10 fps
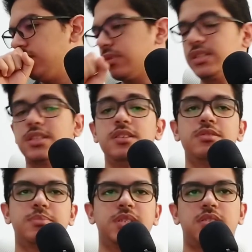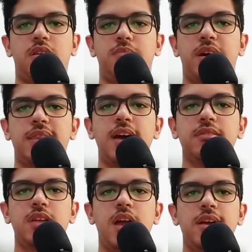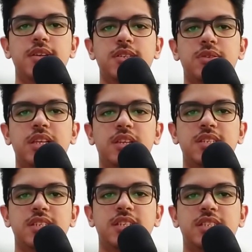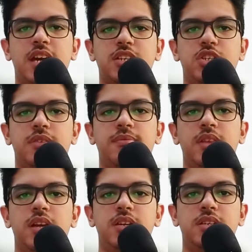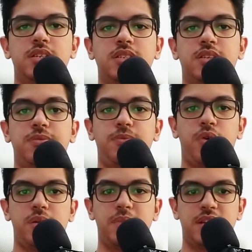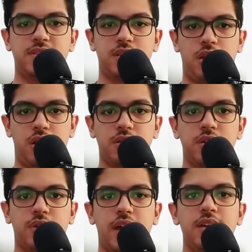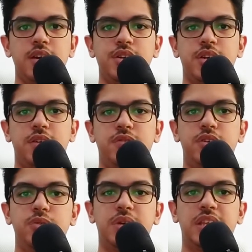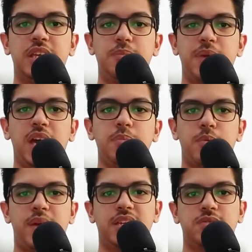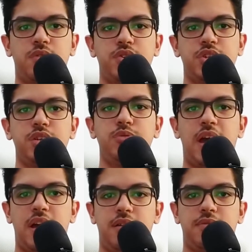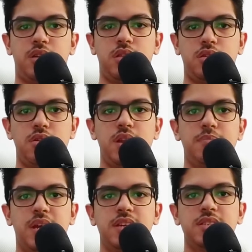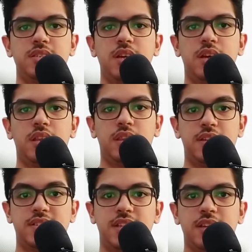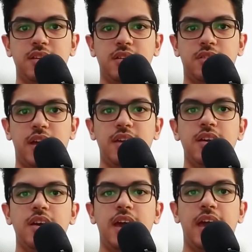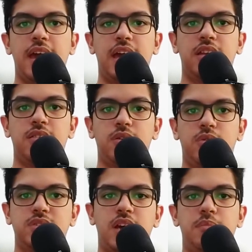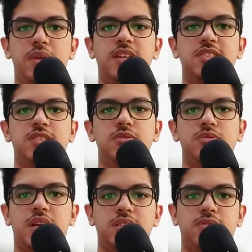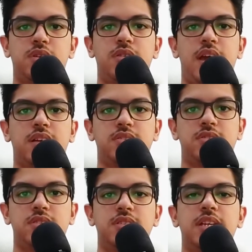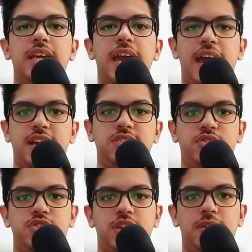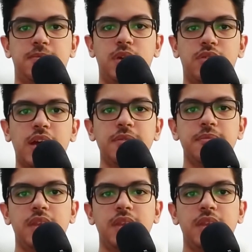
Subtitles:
excuse me, sorry about that. So the listening section is 40 minutes long. Okay, if you're doing the paper-based version, you have 30 minutes listening, okay, and 10 minutes to transfer your answers to the answer sheet. Okay,